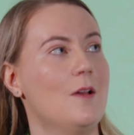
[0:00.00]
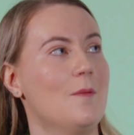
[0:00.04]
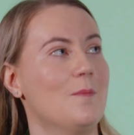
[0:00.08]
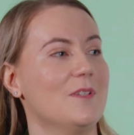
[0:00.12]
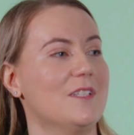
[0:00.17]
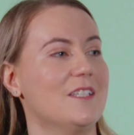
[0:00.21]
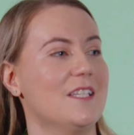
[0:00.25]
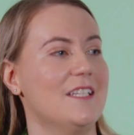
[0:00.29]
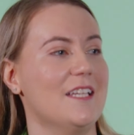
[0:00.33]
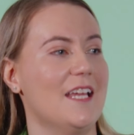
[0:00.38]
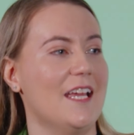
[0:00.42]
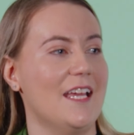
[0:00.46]

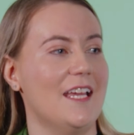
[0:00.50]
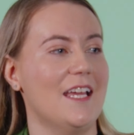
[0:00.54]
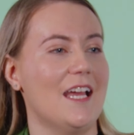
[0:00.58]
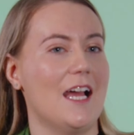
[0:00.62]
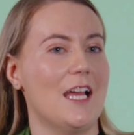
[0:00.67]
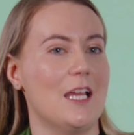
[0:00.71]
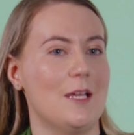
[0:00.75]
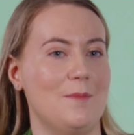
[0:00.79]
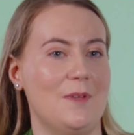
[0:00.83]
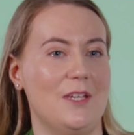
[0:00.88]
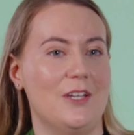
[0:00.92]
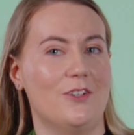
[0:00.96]
But today
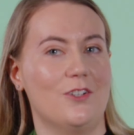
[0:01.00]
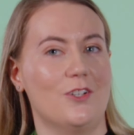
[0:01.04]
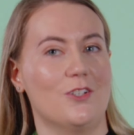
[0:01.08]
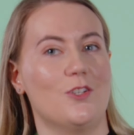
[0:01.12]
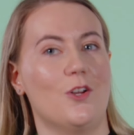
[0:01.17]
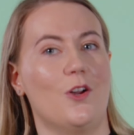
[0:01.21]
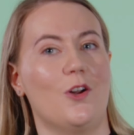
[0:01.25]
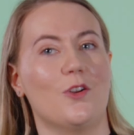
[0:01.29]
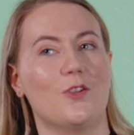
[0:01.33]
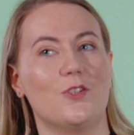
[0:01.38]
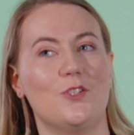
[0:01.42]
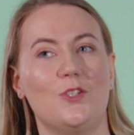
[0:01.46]
I'm here to
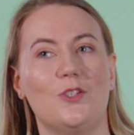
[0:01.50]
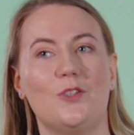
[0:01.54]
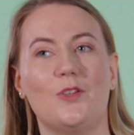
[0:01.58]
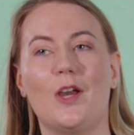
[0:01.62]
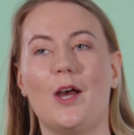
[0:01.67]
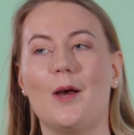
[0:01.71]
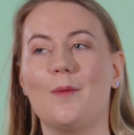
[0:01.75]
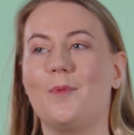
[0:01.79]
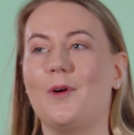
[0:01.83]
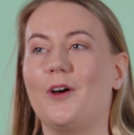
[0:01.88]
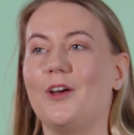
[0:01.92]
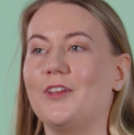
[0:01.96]
talk to you
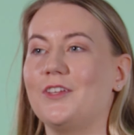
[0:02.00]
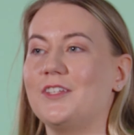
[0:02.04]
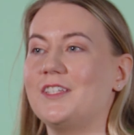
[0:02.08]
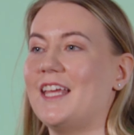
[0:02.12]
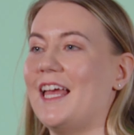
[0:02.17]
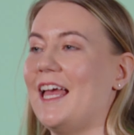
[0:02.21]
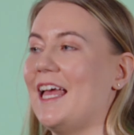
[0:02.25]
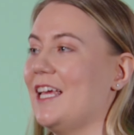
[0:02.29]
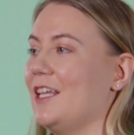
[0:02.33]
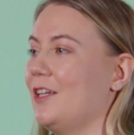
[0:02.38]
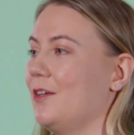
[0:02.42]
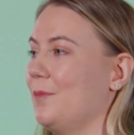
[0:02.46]
about
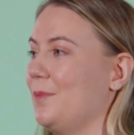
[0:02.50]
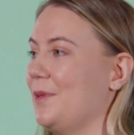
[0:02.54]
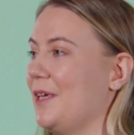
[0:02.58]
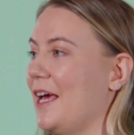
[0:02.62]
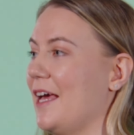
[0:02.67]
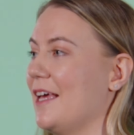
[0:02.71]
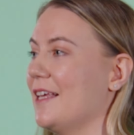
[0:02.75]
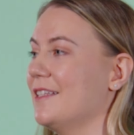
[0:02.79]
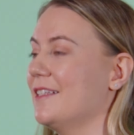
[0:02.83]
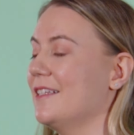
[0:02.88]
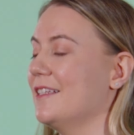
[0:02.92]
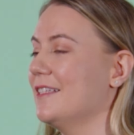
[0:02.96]

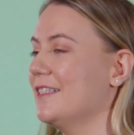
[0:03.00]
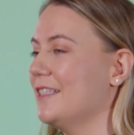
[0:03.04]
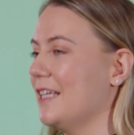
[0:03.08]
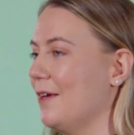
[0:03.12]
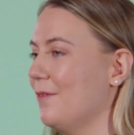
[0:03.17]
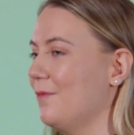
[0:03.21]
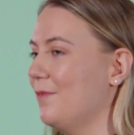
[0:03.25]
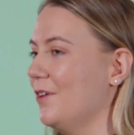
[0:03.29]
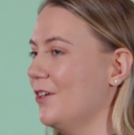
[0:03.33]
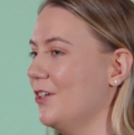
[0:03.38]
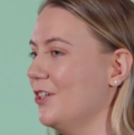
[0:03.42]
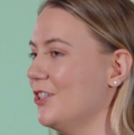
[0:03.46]
AWS
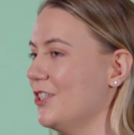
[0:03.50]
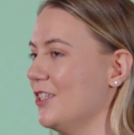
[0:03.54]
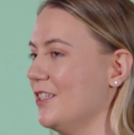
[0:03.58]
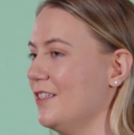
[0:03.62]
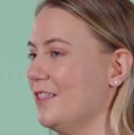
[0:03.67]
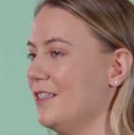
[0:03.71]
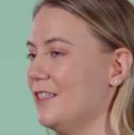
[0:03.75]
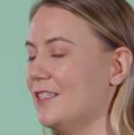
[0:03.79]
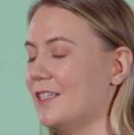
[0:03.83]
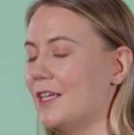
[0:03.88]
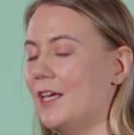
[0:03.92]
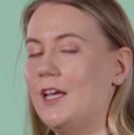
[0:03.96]
step
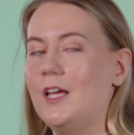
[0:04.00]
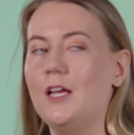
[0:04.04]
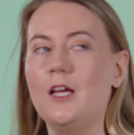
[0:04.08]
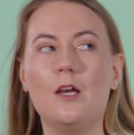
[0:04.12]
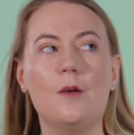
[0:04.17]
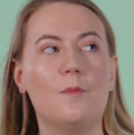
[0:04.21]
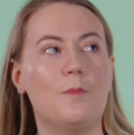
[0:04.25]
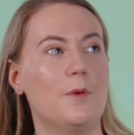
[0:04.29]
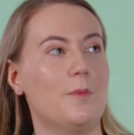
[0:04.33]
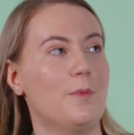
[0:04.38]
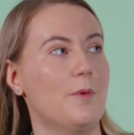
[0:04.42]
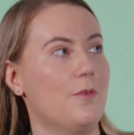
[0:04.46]
functions.
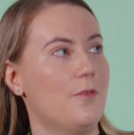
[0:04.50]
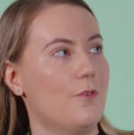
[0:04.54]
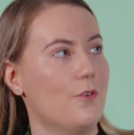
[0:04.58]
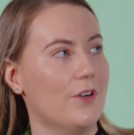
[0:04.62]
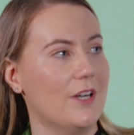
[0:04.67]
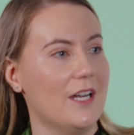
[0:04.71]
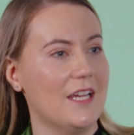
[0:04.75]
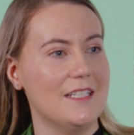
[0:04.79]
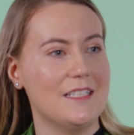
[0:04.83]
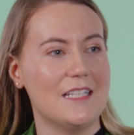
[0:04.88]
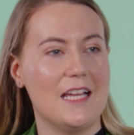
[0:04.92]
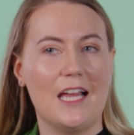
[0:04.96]
But
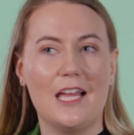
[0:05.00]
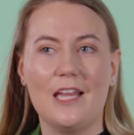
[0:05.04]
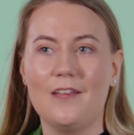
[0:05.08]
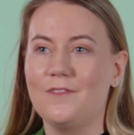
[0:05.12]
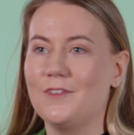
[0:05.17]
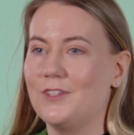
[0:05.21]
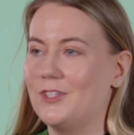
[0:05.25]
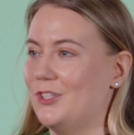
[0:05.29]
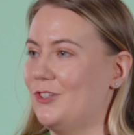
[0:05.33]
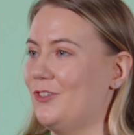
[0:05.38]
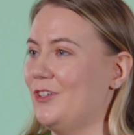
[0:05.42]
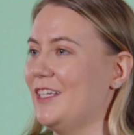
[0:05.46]
before I
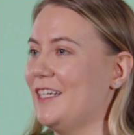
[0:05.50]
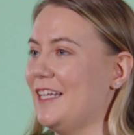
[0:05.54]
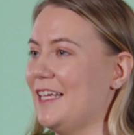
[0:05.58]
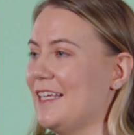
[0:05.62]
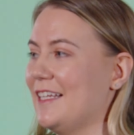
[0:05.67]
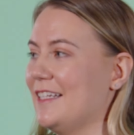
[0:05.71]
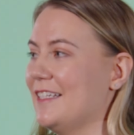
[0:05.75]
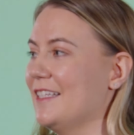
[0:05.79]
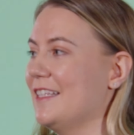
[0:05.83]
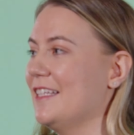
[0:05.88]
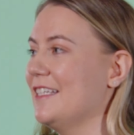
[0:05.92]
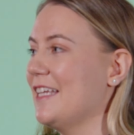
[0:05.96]
dive straight
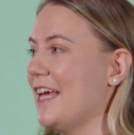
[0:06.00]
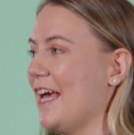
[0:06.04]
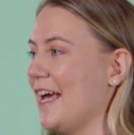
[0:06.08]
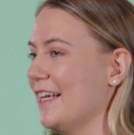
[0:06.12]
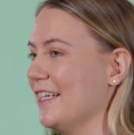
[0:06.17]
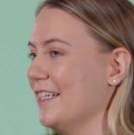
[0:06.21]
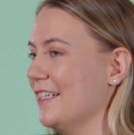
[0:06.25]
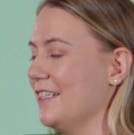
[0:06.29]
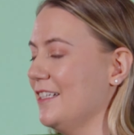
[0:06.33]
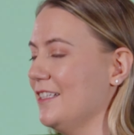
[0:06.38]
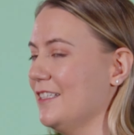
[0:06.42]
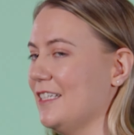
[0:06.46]
into the
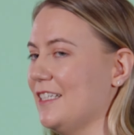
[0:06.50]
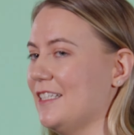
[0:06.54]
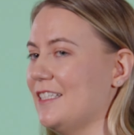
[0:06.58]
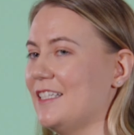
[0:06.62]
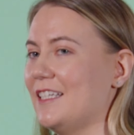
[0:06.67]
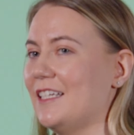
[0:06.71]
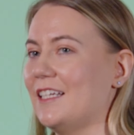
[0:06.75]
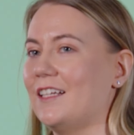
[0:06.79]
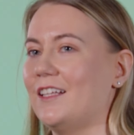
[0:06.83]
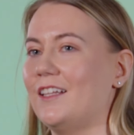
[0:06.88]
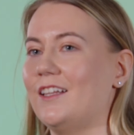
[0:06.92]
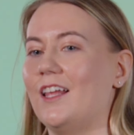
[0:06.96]
technical
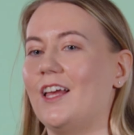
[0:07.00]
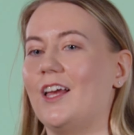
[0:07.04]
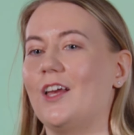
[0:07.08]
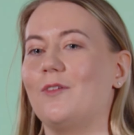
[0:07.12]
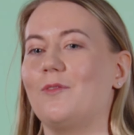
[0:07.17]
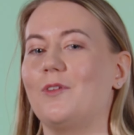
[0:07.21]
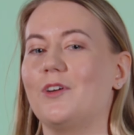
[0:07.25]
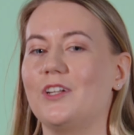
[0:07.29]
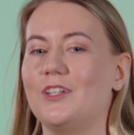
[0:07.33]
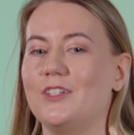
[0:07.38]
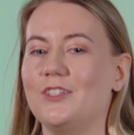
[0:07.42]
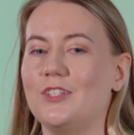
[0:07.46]
detail, I
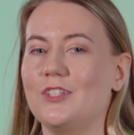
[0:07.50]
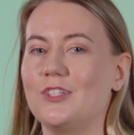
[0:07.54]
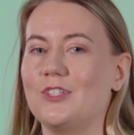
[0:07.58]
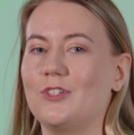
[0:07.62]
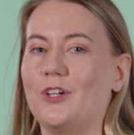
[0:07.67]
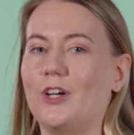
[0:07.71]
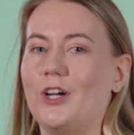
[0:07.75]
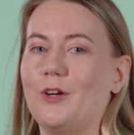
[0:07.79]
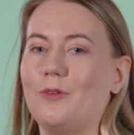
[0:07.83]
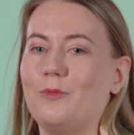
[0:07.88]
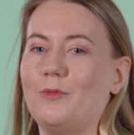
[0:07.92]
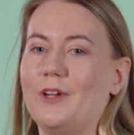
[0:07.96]
wanted to
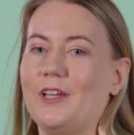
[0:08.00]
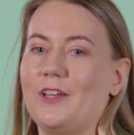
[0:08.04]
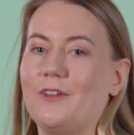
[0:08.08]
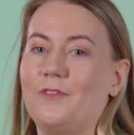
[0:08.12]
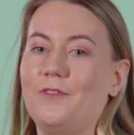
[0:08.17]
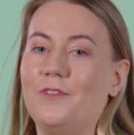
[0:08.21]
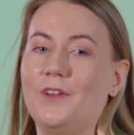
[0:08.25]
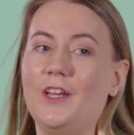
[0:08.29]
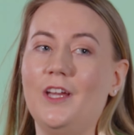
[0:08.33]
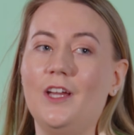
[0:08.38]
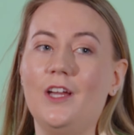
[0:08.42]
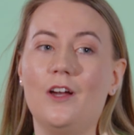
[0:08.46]
start
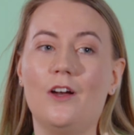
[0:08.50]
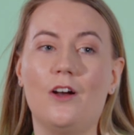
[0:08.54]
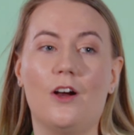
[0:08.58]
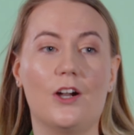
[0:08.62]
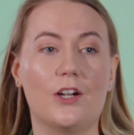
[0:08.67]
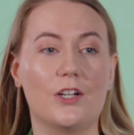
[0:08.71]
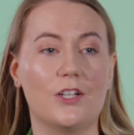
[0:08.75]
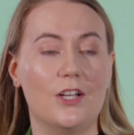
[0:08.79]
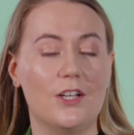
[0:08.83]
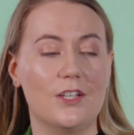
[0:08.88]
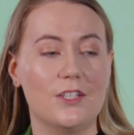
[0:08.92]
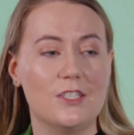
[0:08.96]
with
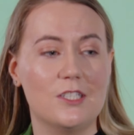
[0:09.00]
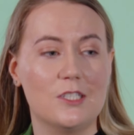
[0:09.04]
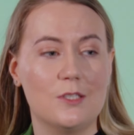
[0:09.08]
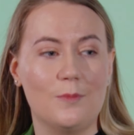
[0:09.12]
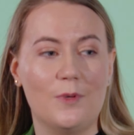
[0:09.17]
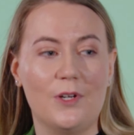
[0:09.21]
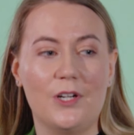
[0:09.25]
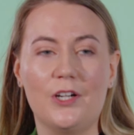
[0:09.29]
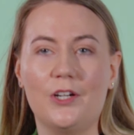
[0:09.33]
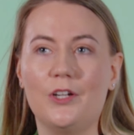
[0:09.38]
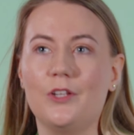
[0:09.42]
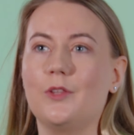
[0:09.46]
our
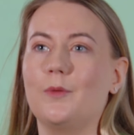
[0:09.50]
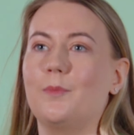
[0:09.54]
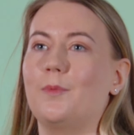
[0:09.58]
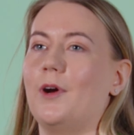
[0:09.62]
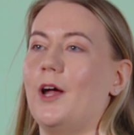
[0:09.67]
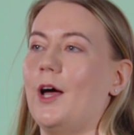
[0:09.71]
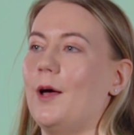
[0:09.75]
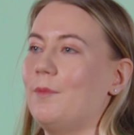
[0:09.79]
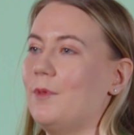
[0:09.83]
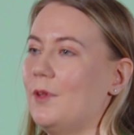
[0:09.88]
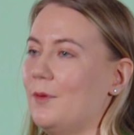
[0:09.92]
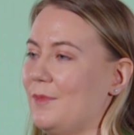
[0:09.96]
customer, the
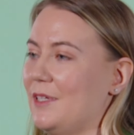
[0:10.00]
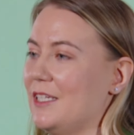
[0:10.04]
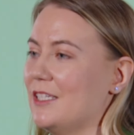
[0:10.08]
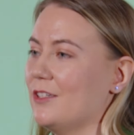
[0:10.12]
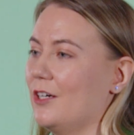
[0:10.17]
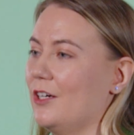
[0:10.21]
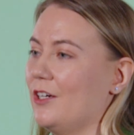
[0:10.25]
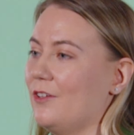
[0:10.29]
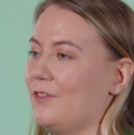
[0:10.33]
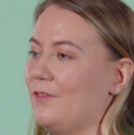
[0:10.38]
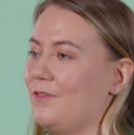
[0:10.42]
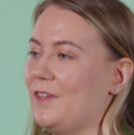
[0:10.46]
problem we
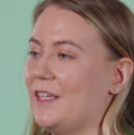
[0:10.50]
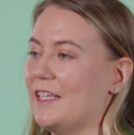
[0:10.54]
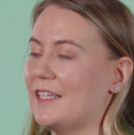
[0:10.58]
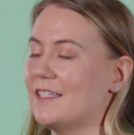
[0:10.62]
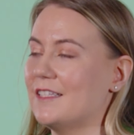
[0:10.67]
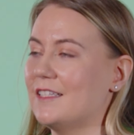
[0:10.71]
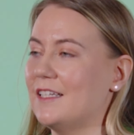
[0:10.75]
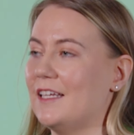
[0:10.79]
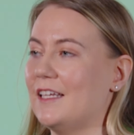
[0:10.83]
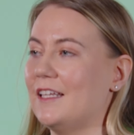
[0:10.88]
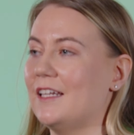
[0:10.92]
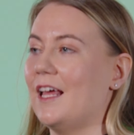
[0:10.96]
started
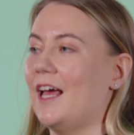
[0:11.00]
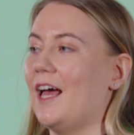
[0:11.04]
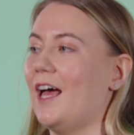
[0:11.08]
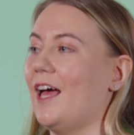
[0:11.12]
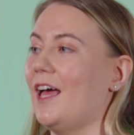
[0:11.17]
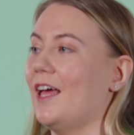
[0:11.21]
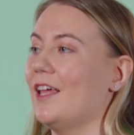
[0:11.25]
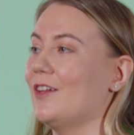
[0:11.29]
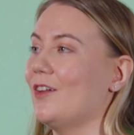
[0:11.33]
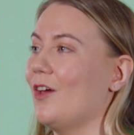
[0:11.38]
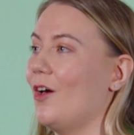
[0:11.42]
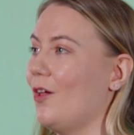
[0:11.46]
facing,
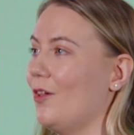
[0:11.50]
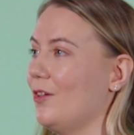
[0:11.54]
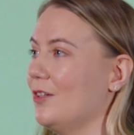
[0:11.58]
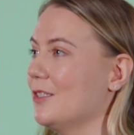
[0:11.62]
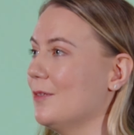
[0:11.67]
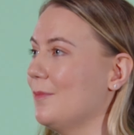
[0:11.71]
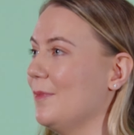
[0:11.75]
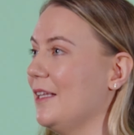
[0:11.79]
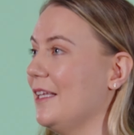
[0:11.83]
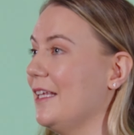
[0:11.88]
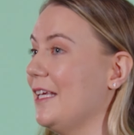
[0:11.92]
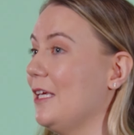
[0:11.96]
and
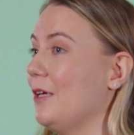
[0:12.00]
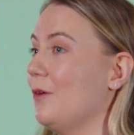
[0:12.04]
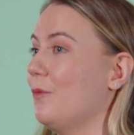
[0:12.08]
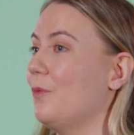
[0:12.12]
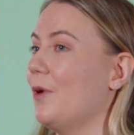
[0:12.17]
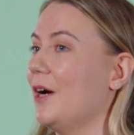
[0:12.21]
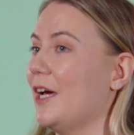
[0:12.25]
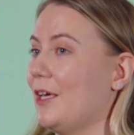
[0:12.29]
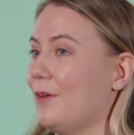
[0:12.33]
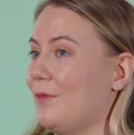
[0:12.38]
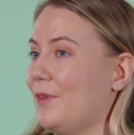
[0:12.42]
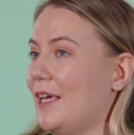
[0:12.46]
ultimately
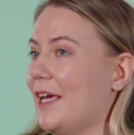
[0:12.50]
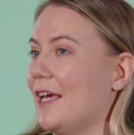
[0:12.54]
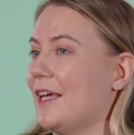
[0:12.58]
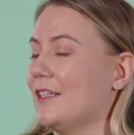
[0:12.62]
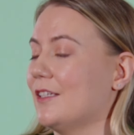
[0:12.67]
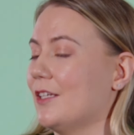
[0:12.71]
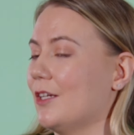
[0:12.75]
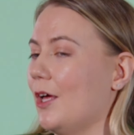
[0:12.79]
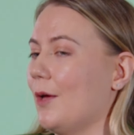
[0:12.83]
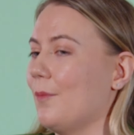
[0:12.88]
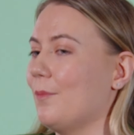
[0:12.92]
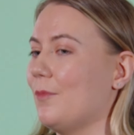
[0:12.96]
why we
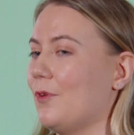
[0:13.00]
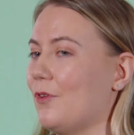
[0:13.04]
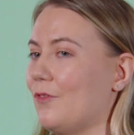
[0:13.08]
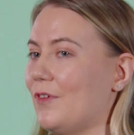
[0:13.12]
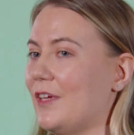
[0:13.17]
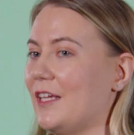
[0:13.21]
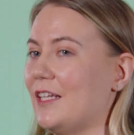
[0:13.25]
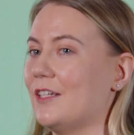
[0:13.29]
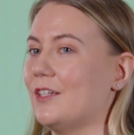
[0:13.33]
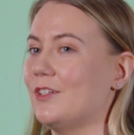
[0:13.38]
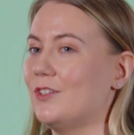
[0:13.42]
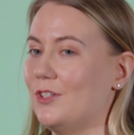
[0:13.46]
ended up
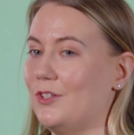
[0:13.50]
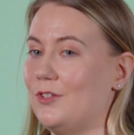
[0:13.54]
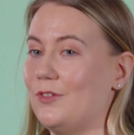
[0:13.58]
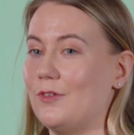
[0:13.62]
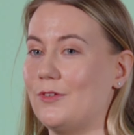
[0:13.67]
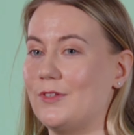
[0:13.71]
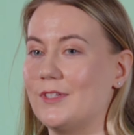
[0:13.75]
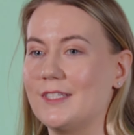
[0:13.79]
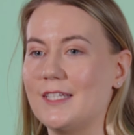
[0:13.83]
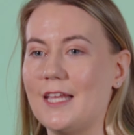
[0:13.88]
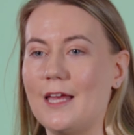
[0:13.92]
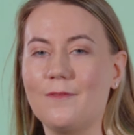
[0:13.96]
moving to
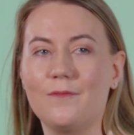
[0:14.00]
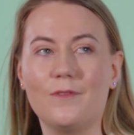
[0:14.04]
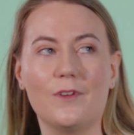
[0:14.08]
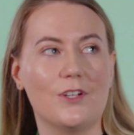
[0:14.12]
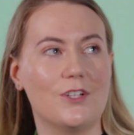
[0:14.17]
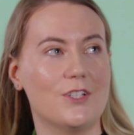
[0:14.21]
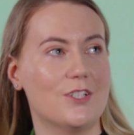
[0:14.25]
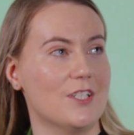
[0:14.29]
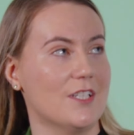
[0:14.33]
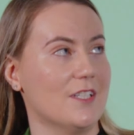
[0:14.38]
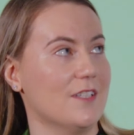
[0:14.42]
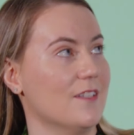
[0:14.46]
use step
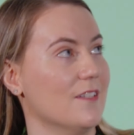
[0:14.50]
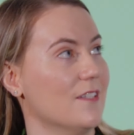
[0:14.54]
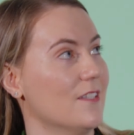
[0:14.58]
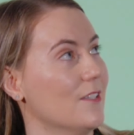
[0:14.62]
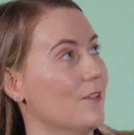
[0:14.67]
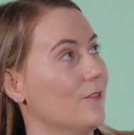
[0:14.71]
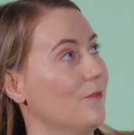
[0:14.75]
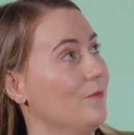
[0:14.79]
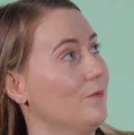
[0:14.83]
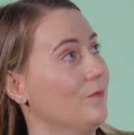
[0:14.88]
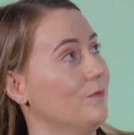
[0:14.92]
functions.